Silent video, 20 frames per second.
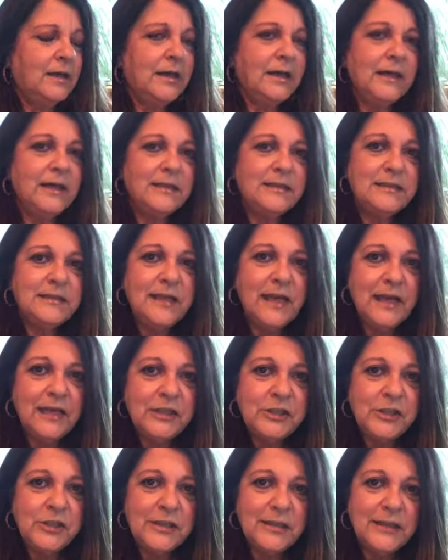
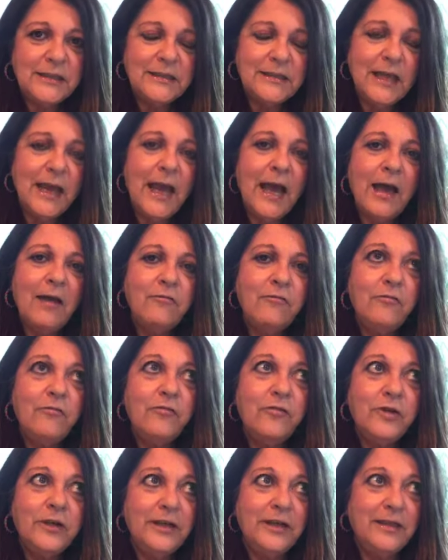Intention is
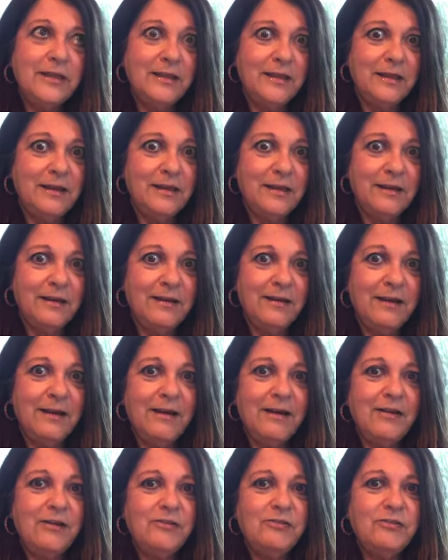everything.
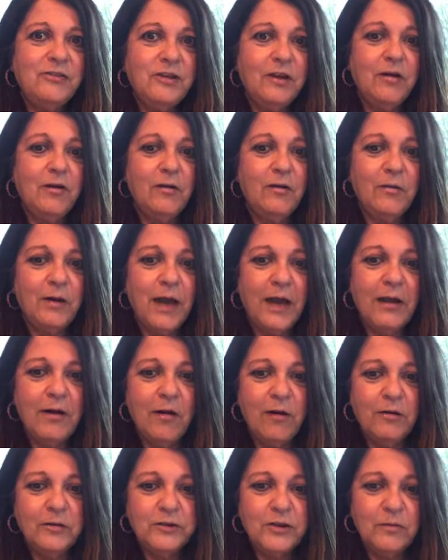So I
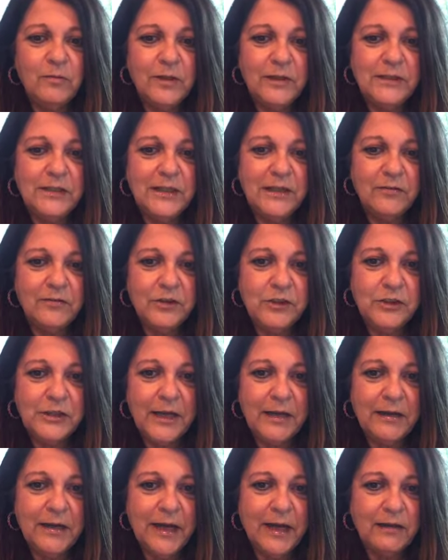also want to give a
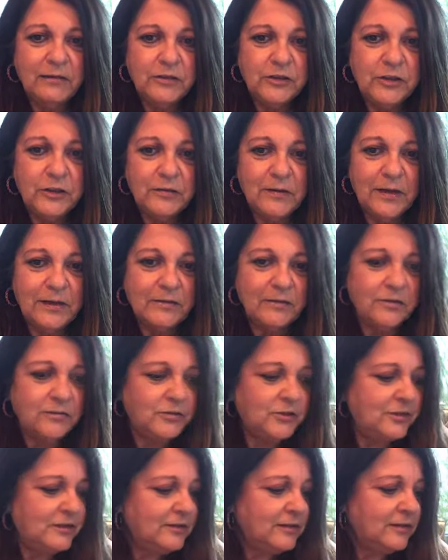shout out to, I don't know if
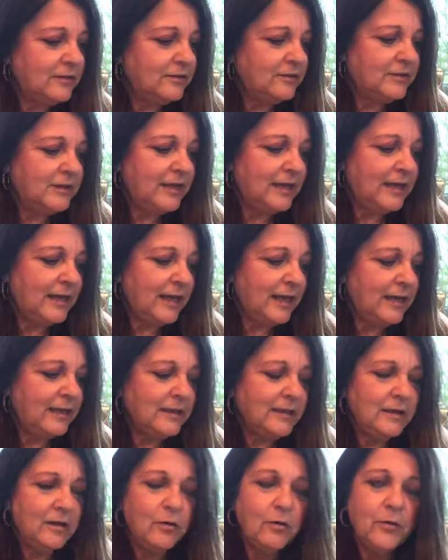she's here today,
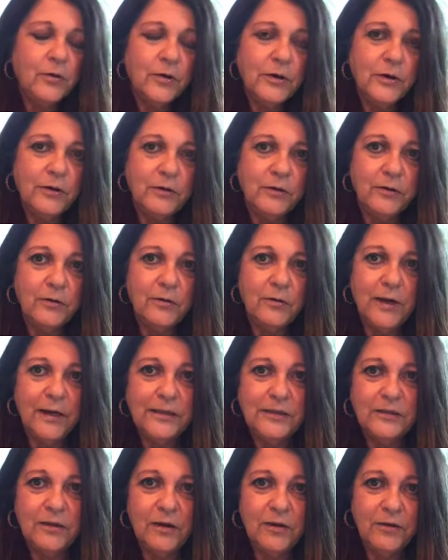Allie Horner, who I
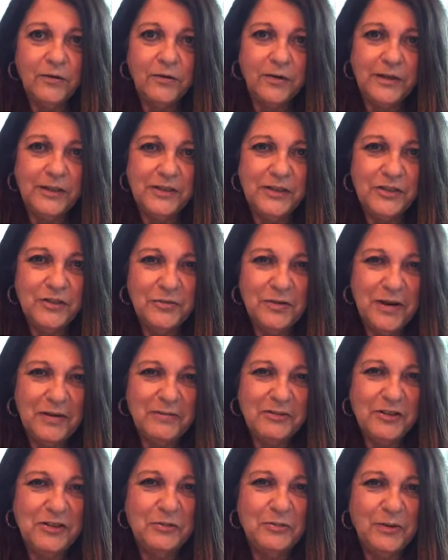saw her Instagram
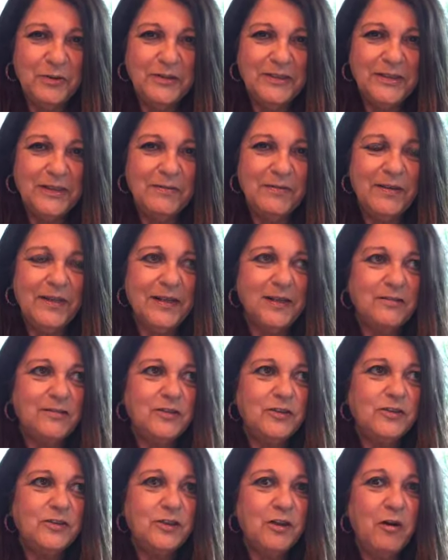and she wrote something that I was
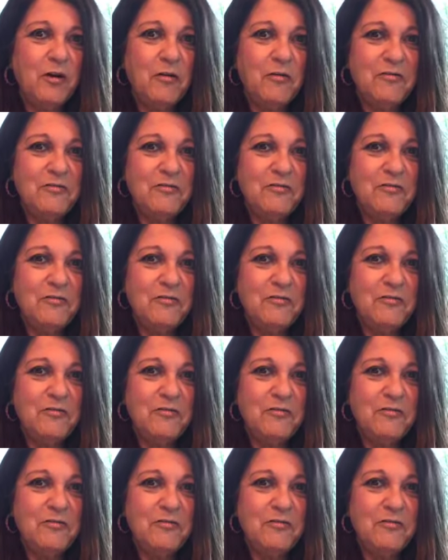so